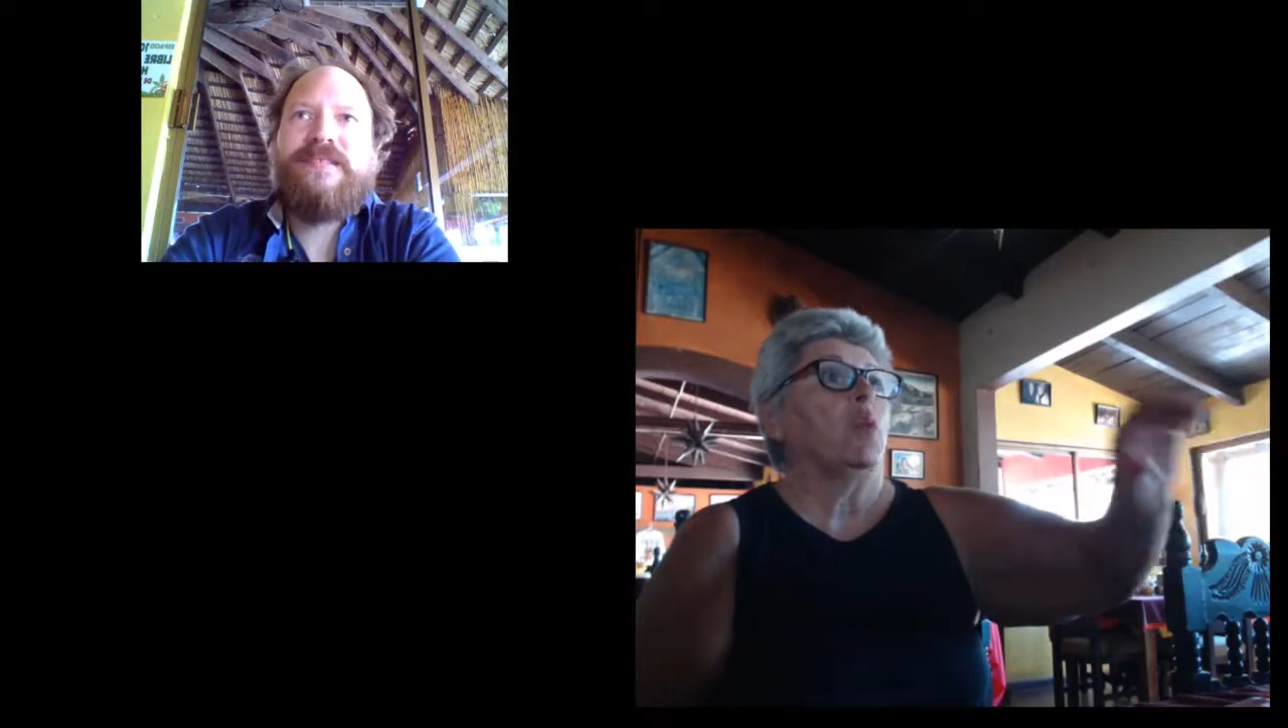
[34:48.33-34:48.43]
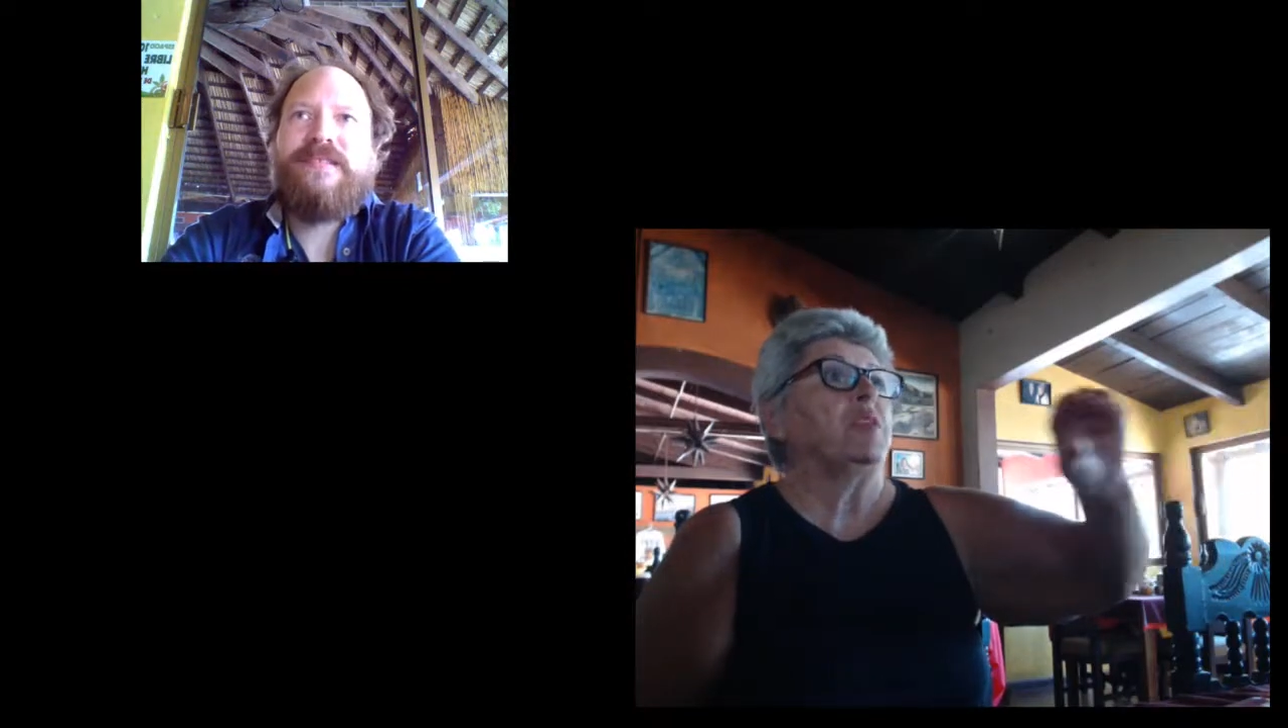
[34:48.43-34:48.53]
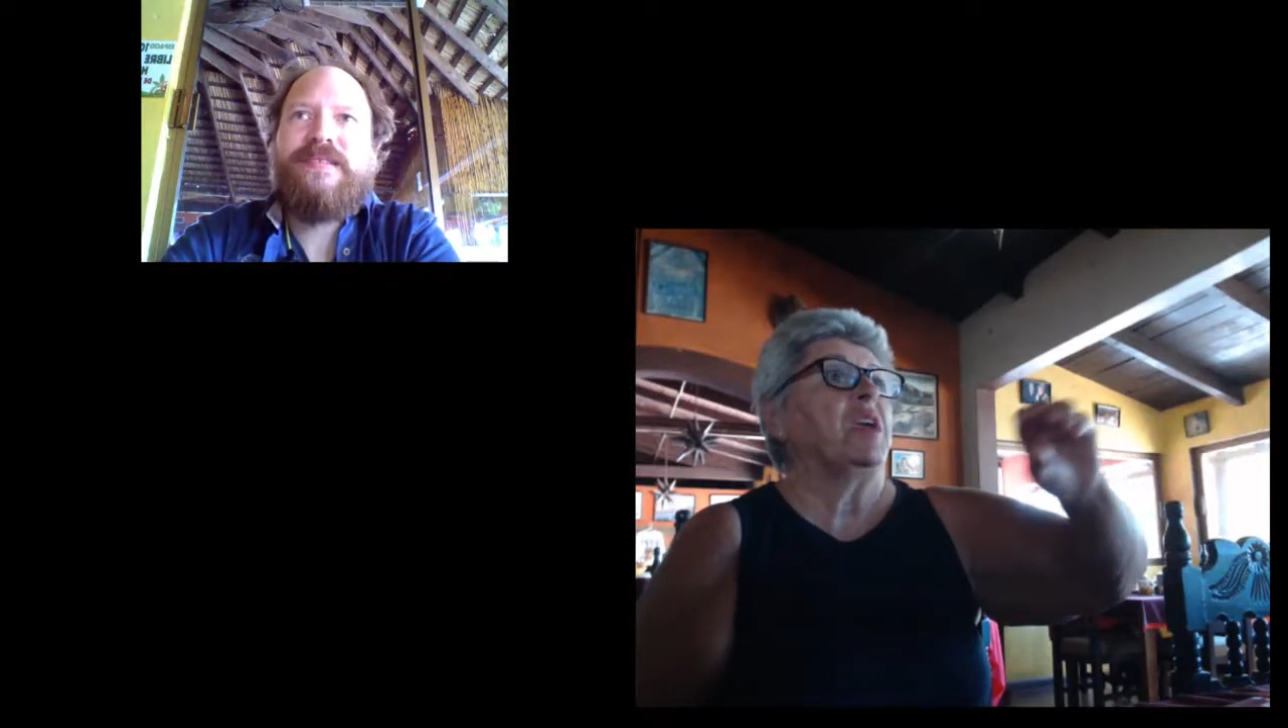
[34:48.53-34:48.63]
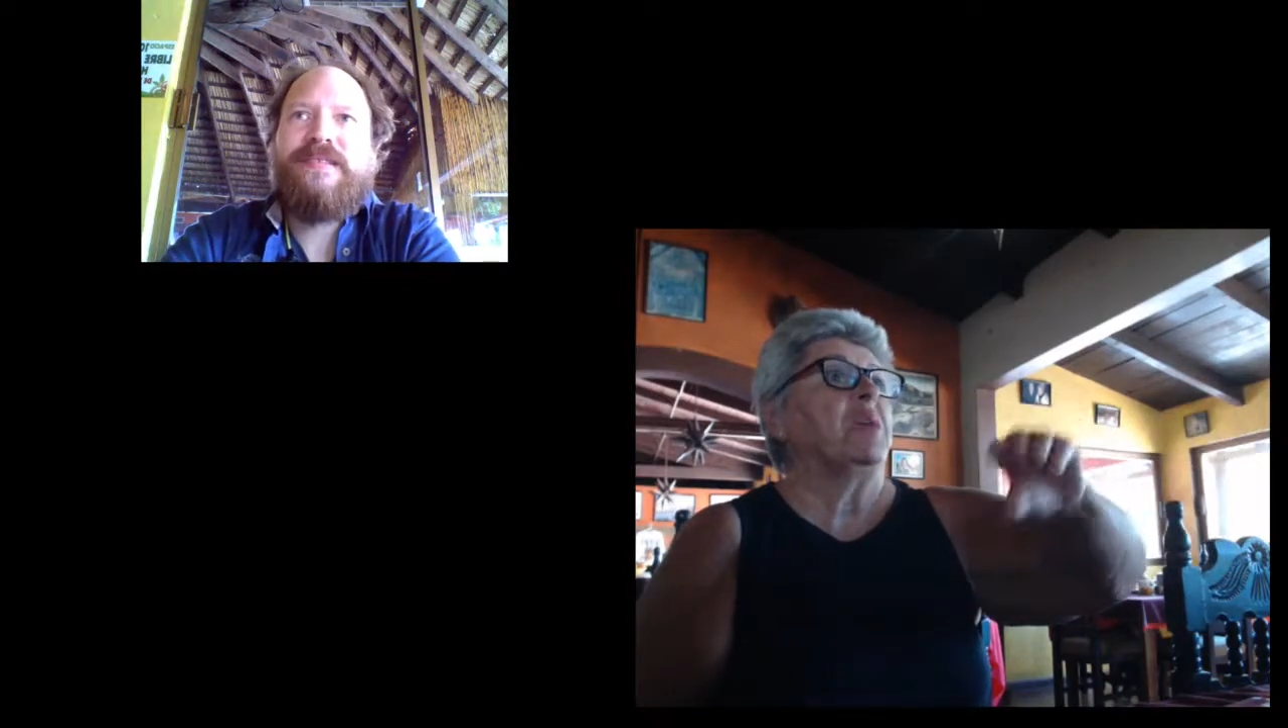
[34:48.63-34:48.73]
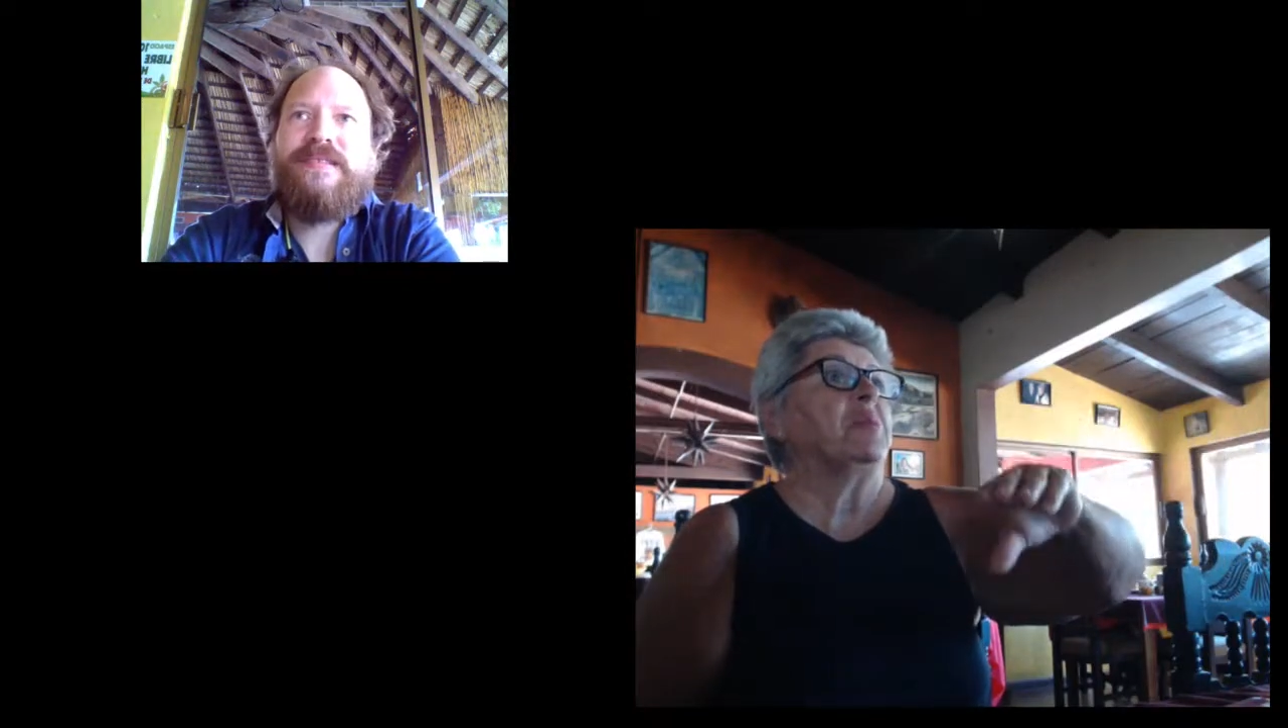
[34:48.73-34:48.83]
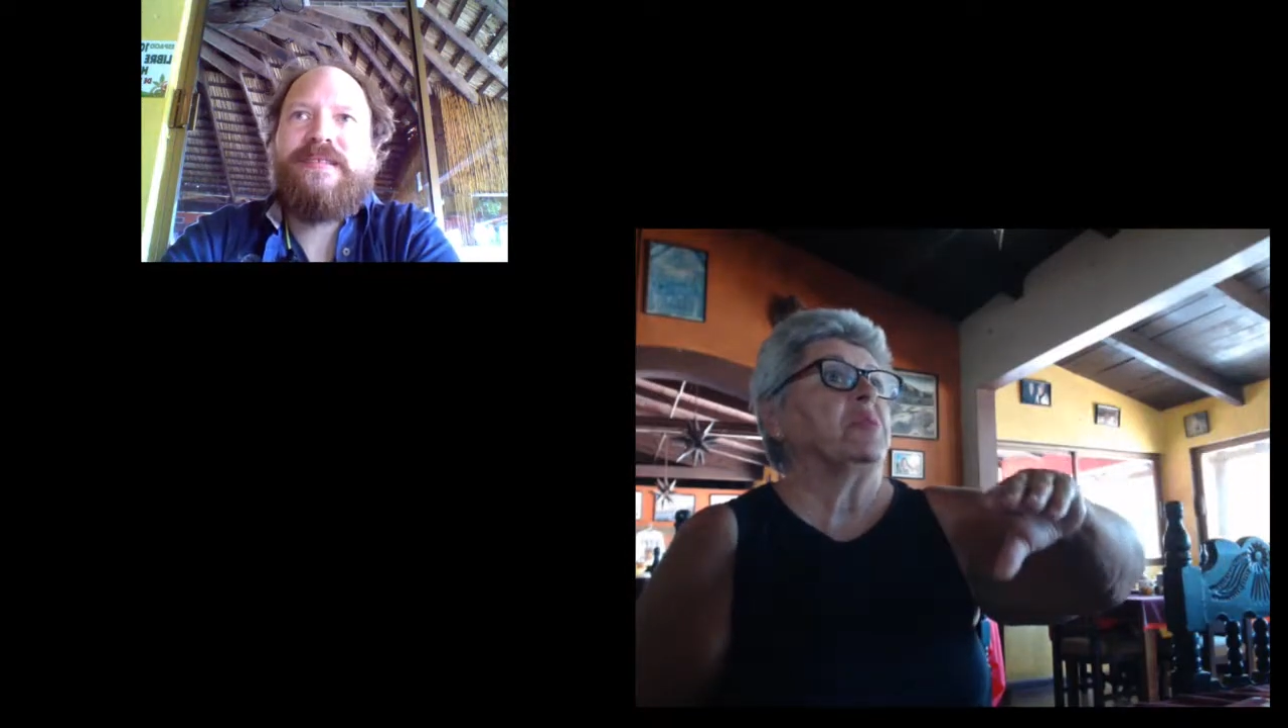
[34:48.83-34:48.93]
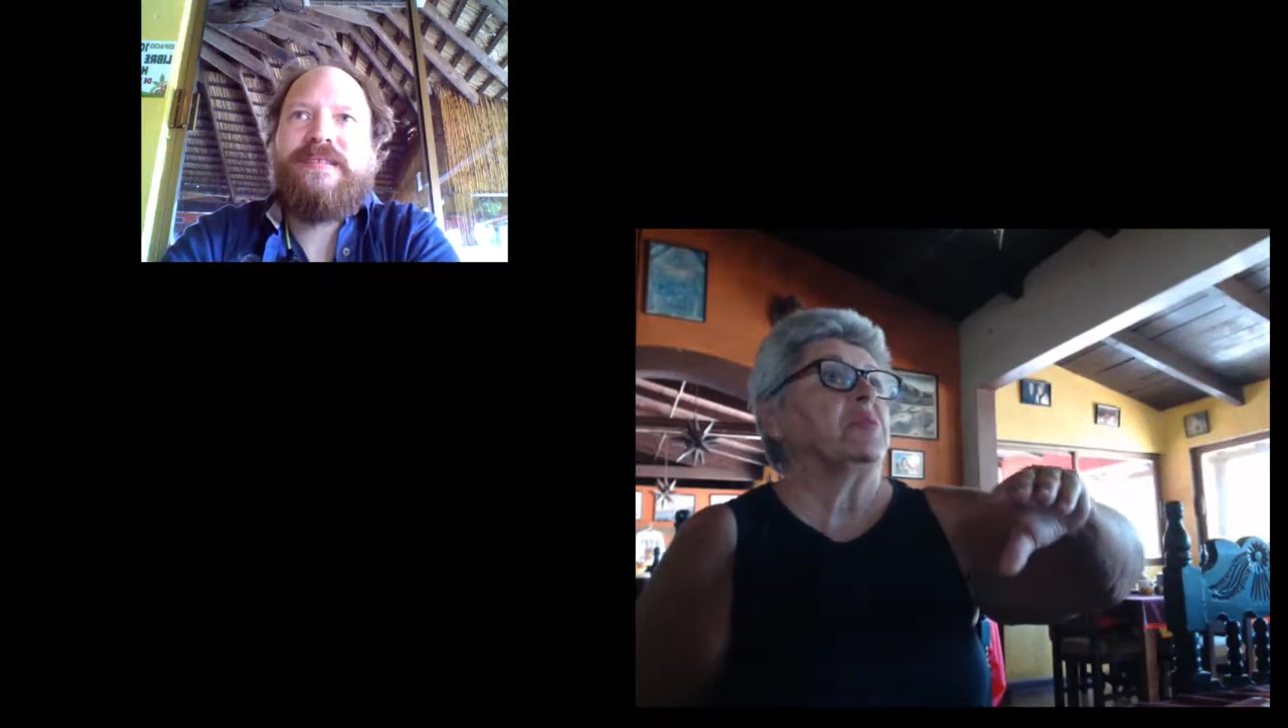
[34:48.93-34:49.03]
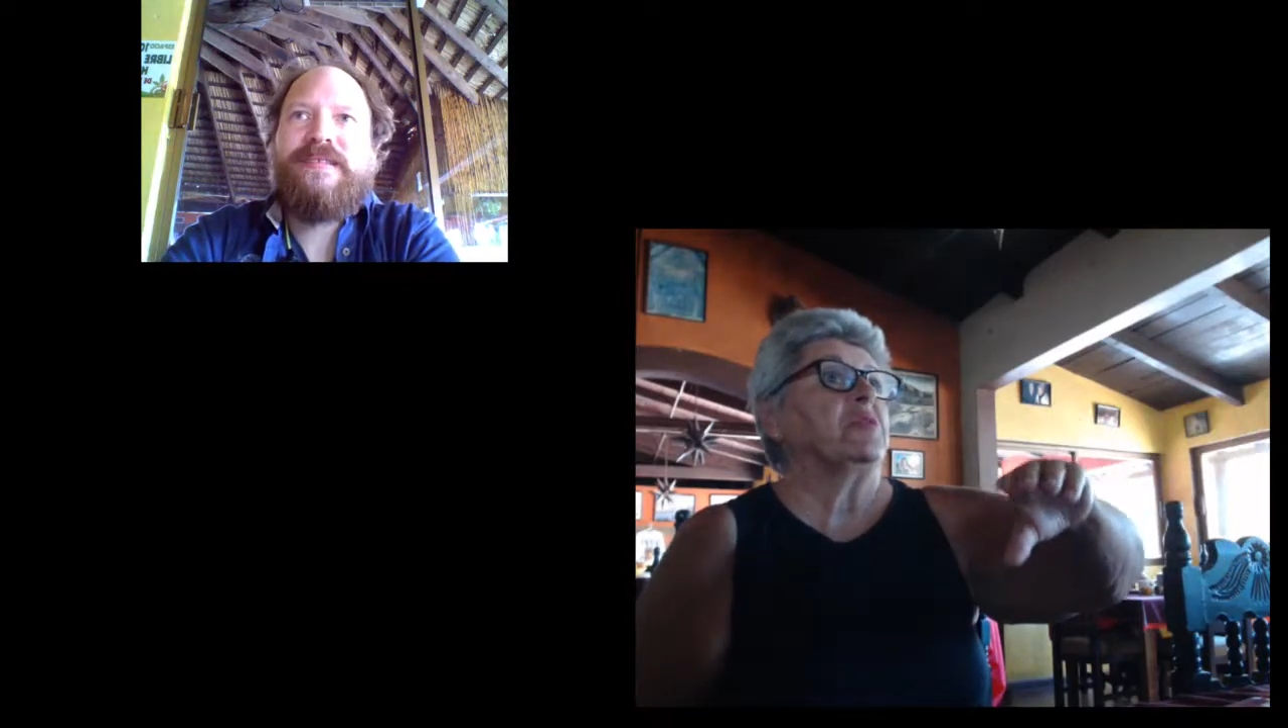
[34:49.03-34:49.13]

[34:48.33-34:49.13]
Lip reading: be able